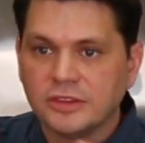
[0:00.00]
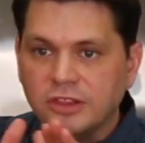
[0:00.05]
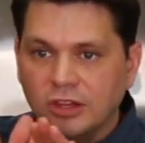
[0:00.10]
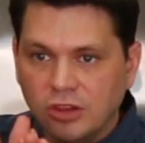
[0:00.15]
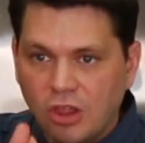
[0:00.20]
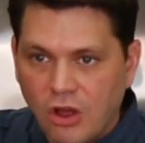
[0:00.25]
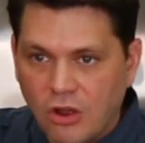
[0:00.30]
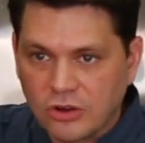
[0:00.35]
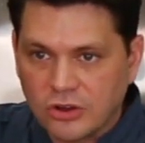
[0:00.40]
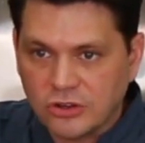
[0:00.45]
The
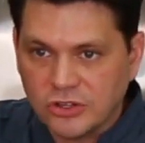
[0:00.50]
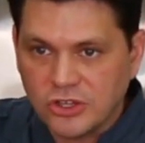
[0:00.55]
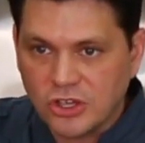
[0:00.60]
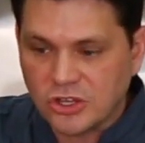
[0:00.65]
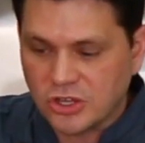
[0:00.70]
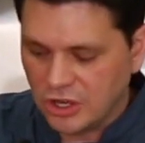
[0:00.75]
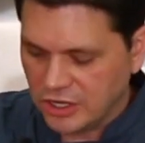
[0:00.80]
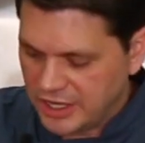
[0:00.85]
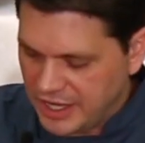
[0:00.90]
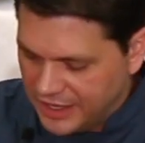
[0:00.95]
longer
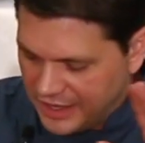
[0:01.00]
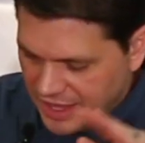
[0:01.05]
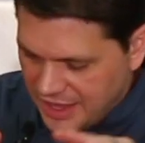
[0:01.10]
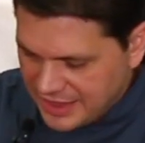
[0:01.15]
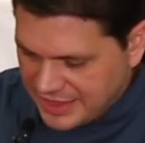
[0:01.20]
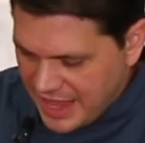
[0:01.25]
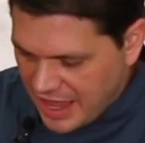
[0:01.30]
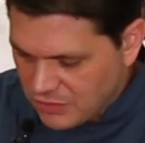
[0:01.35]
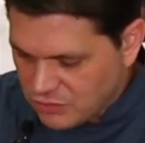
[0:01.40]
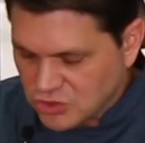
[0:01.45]
you cook
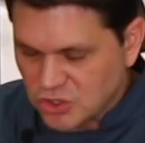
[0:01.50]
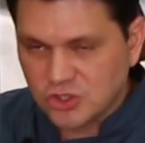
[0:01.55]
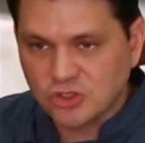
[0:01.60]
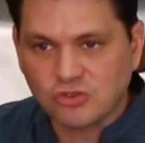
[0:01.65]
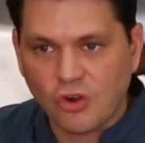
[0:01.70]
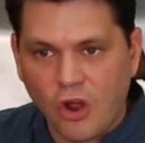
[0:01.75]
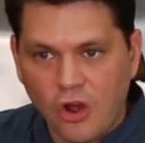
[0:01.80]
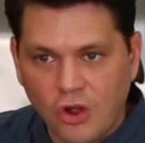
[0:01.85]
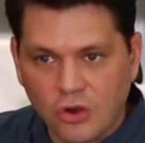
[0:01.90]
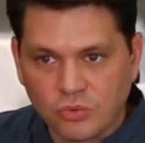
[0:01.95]
it, that
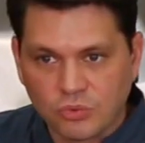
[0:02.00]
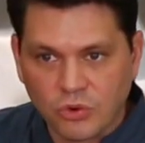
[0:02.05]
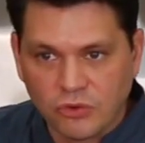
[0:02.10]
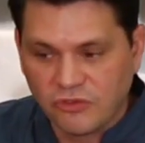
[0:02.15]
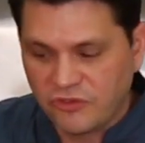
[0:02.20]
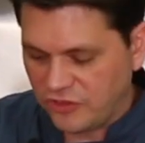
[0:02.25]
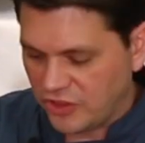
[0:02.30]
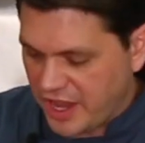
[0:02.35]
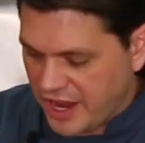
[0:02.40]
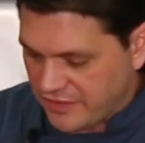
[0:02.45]
strong
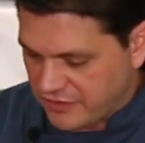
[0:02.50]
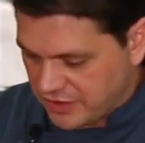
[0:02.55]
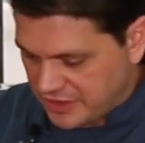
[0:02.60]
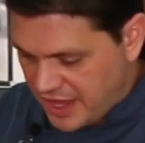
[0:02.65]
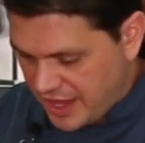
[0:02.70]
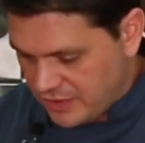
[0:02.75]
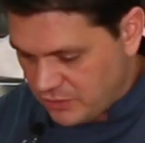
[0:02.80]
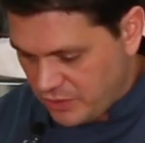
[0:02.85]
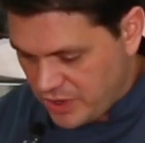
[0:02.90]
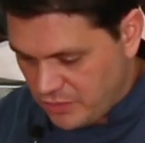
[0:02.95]
roux flavor
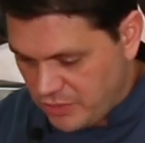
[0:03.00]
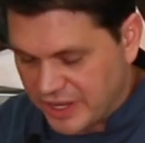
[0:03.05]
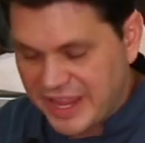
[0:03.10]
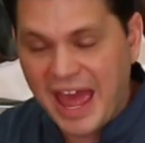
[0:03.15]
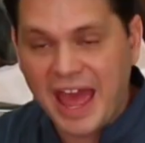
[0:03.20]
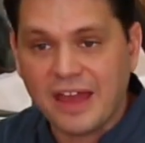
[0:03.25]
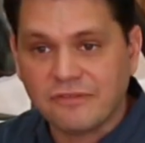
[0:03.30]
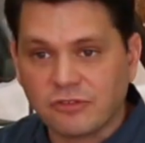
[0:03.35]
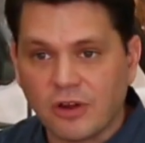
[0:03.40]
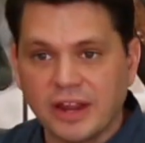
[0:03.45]
that we would
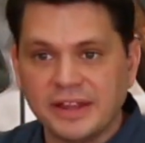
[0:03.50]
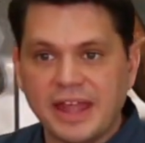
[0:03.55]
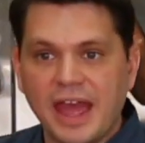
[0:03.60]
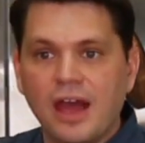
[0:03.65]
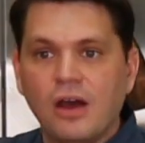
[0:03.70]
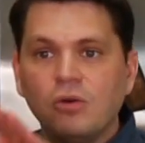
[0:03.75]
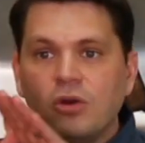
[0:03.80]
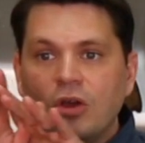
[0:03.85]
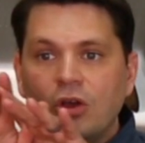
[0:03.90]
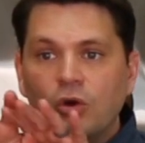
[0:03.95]
have right
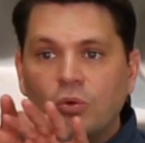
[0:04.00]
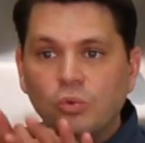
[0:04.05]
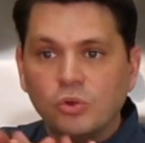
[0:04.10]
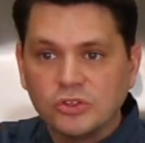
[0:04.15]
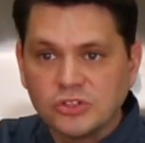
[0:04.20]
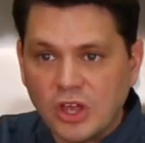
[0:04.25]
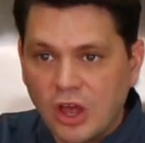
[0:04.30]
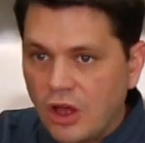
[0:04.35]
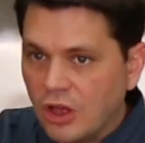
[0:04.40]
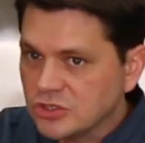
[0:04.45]
now
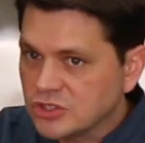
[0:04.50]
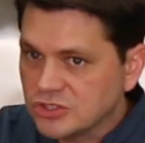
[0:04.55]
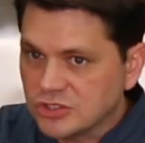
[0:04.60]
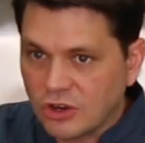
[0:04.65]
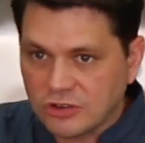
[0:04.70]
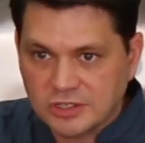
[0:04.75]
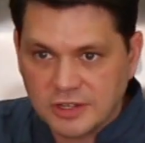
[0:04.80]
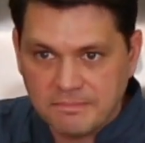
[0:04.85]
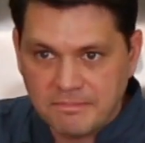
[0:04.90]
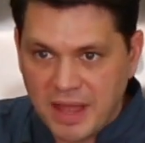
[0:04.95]
will
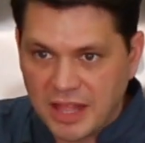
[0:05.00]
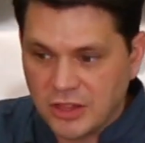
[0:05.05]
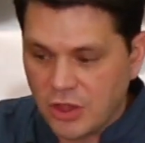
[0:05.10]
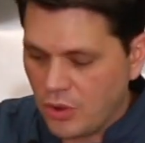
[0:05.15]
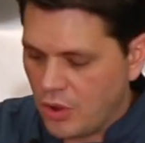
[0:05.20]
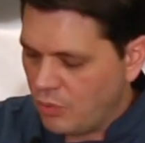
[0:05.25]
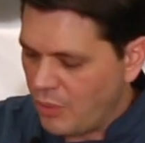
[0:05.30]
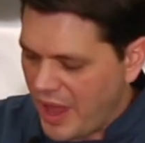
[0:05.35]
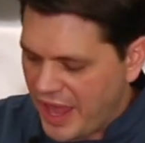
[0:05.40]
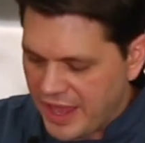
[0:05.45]
start to
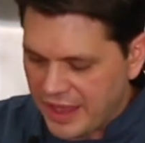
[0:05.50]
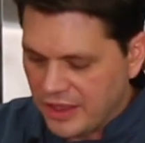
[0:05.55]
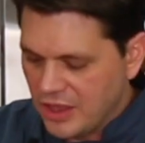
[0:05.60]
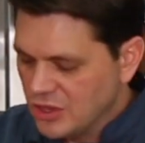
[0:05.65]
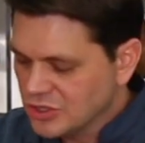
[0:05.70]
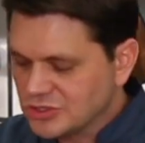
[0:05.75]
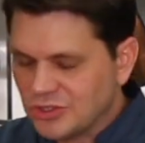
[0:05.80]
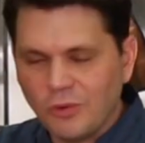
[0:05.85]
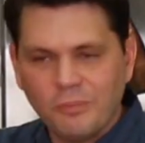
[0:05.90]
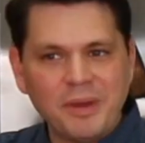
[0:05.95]
mellow away.
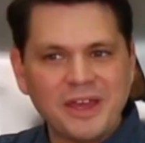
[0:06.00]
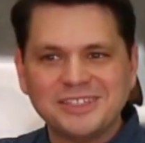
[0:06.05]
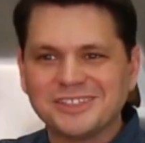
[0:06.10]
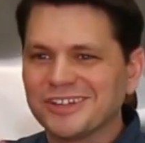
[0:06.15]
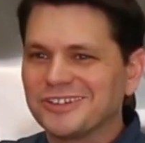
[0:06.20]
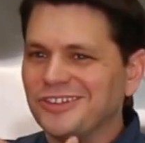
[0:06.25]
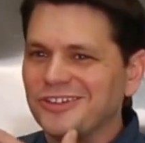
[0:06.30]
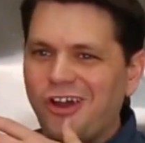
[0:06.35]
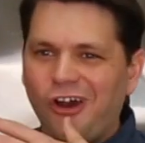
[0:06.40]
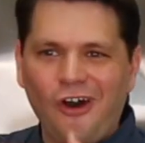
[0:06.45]
So
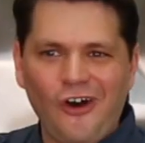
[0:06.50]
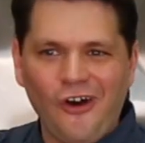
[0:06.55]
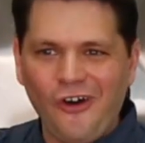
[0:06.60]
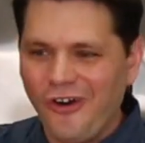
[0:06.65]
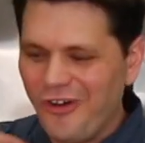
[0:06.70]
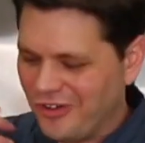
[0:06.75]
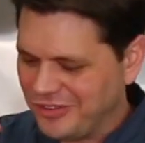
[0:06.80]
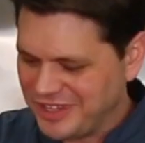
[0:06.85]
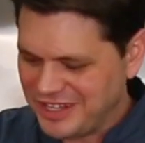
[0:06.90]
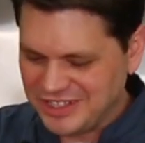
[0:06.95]
basically,
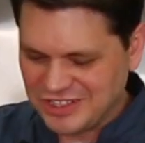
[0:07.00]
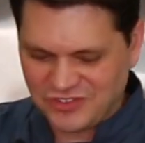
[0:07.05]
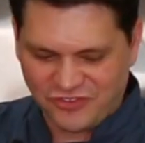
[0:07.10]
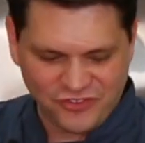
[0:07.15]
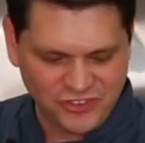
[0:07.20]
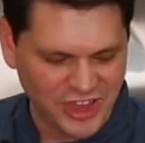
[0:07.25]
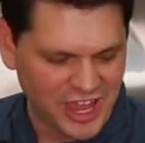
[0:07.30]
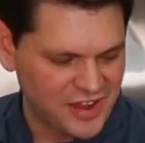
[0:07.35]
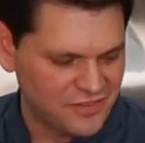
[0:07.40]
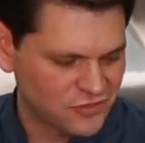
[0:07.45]
all these
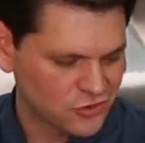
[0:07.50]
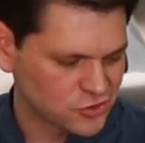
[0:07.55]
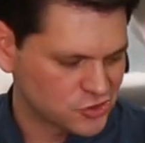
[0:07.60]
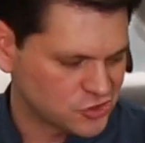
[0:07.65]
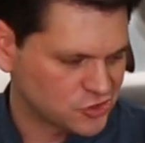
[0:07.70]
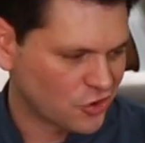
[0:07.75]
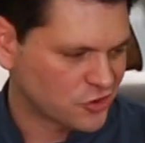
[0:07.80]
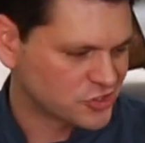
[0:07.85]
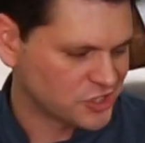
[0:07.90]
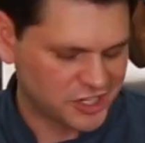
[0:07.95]
flavors
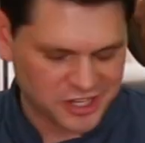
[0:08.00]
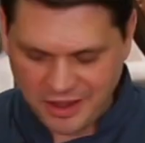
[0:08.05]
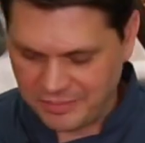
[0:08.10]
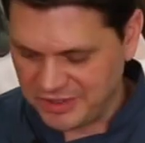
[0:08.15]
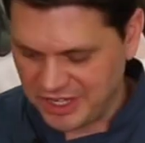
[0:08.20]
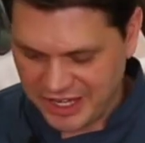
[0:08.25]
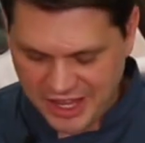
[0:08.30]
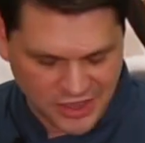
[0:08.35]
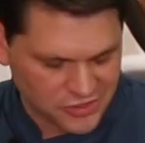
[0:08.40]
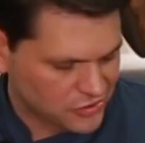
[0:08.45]
start to
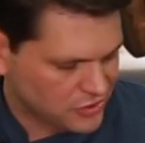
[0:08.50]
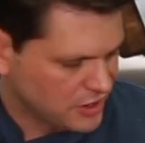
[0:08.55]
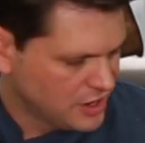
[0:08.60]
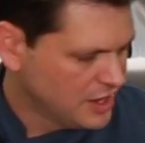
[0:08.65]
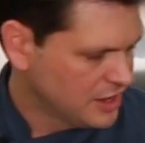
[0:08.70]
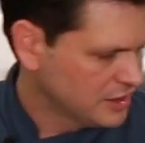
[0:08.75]
come together.